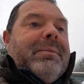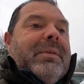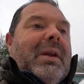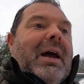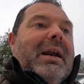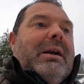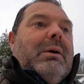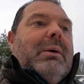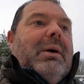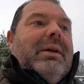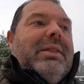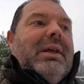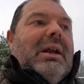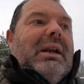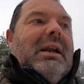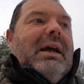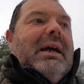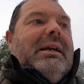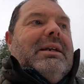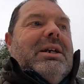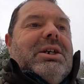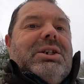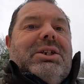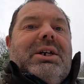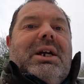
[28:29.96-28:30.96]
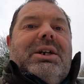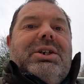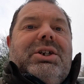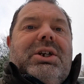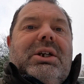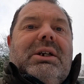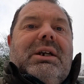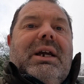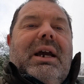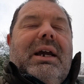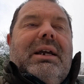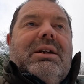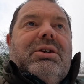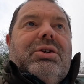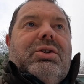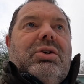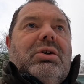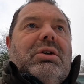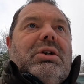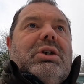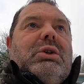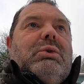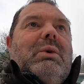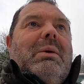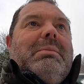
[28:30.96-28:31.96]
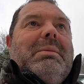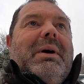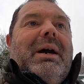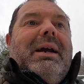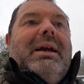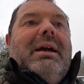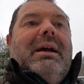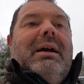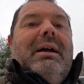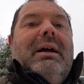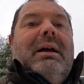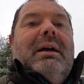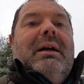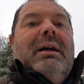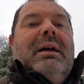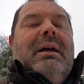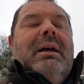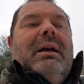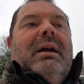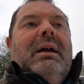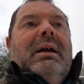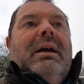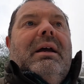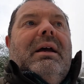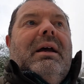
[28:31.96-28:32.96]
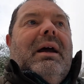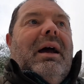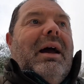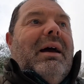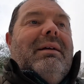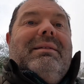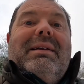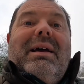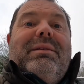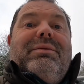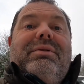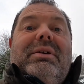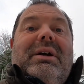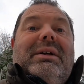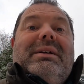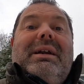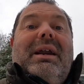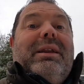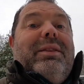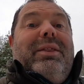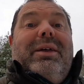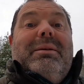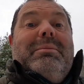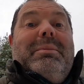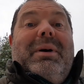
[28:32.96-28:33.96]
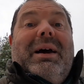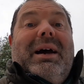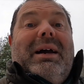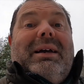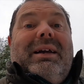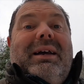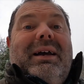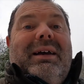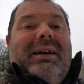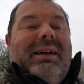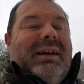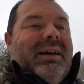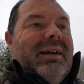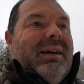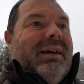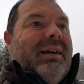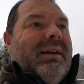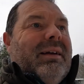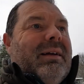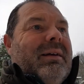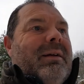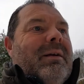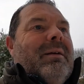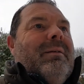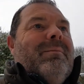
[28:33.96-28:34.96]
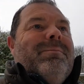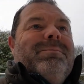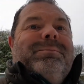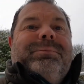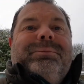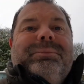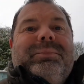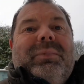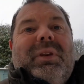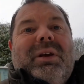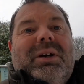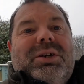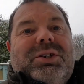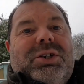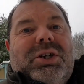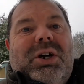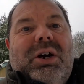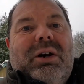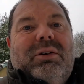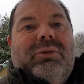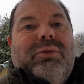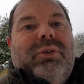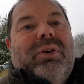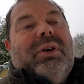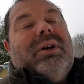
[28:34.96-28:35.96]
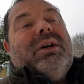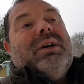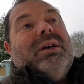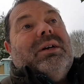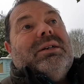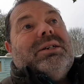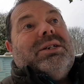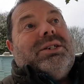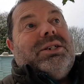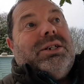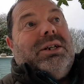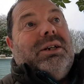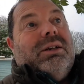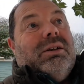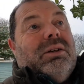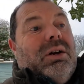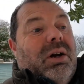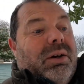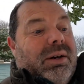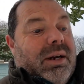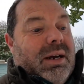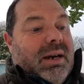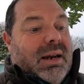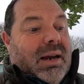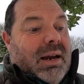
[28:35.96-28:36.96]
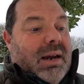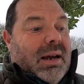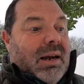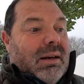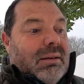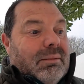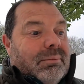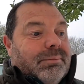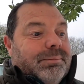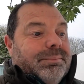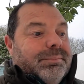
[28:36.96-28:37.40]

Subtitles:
Anyway, the lady said she'd get in touch with me. Never heard anything back, so I've still got it here.